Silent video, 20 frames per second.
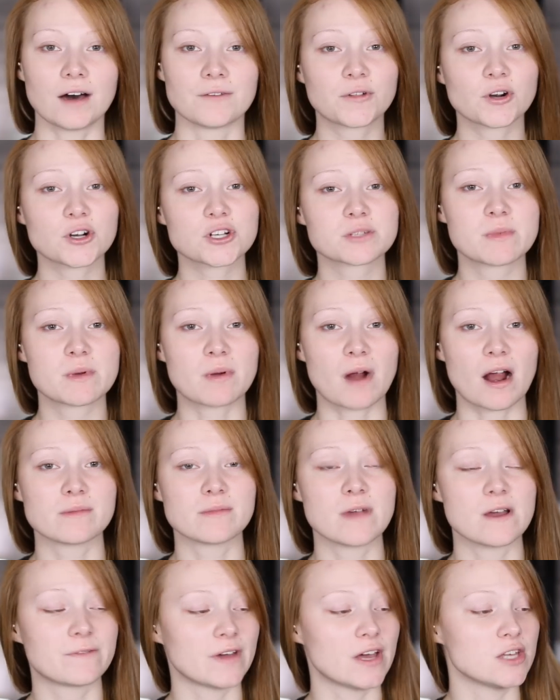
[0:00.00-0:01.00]
I'm first gonna be
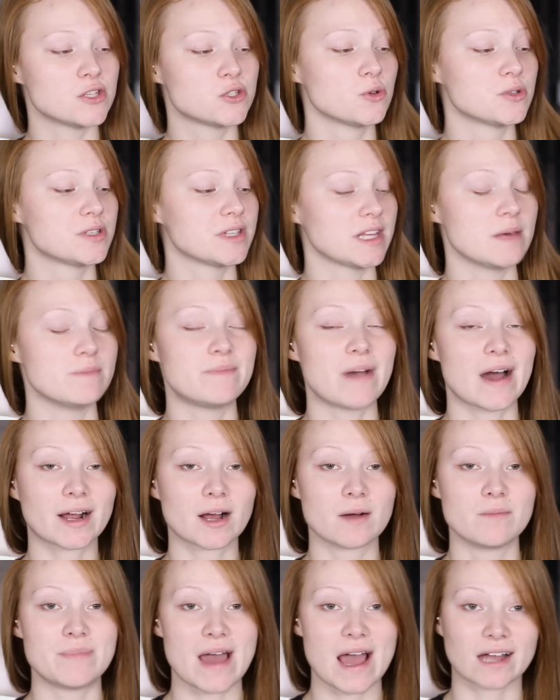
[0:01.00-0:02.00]
priming my face using the
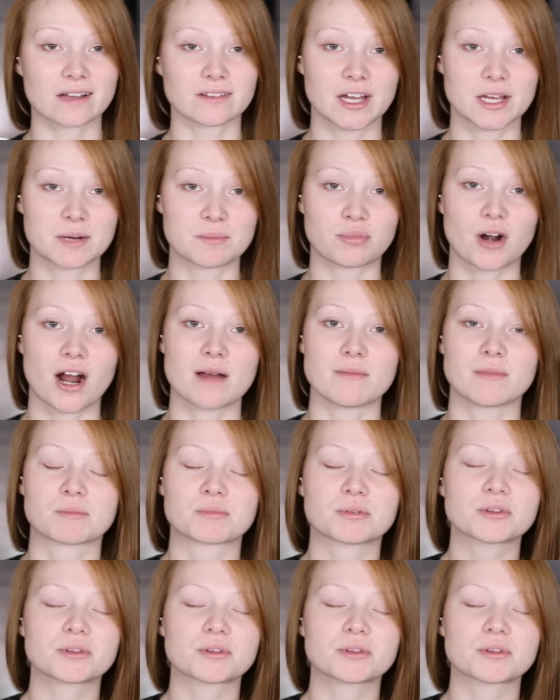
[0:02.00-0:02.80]
Becca Backlight primer.